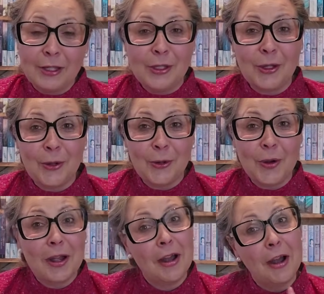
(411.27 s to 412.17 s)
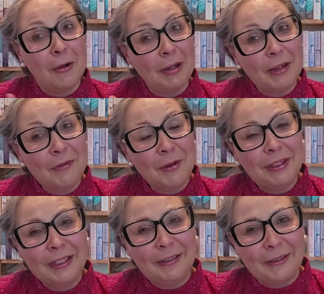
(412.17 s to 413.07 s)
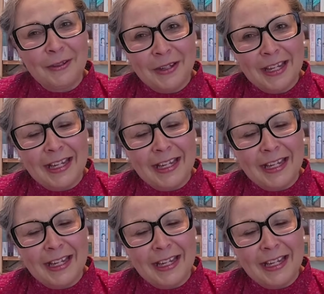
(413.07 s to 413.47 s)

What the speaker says: So I'll give you a little look